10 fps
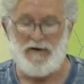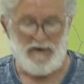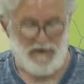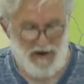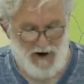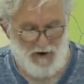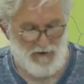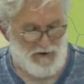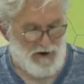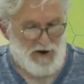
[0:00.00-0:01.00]
Now,
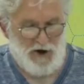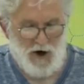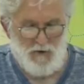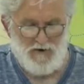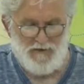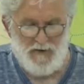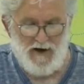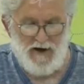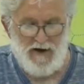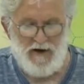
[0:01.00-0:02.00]
go with
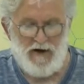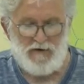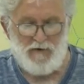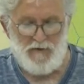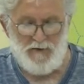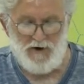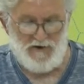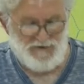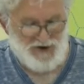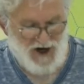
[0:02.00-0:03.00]
me to the book
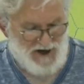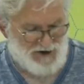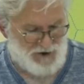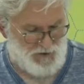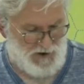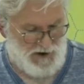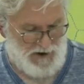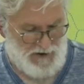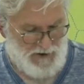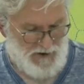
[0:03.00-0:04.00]
of
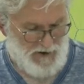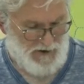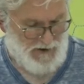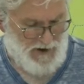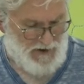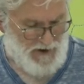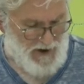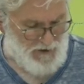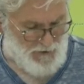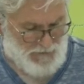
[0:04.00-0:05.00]
Joshua,
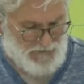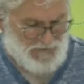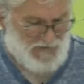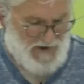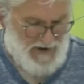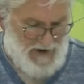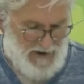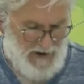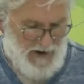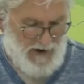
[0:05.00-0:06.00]
and you'll
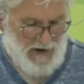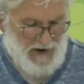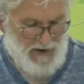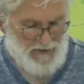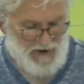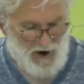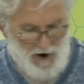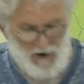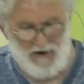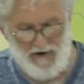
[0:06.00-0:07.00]
see the
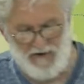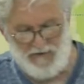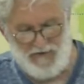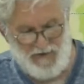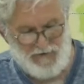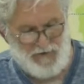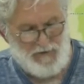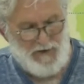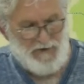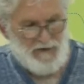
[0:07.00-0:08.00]
earliest this
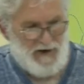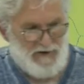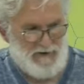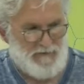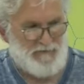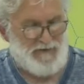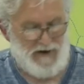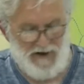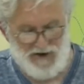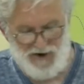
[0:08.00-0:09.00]
could be written.
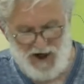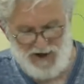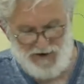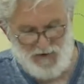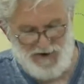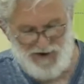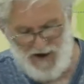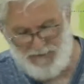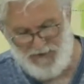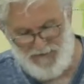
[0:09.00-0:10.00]
Joshua
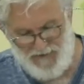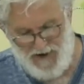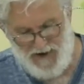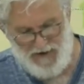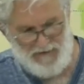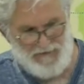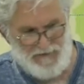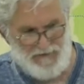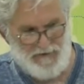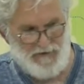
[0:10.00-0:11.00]
chapter 5.
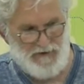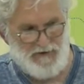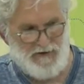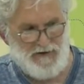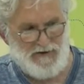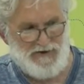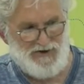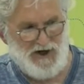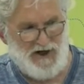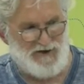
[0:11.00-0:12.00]

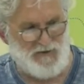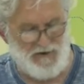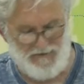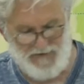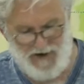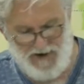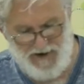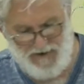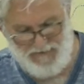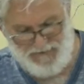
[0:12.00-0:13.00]
Joshua
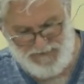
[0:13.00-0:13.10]
5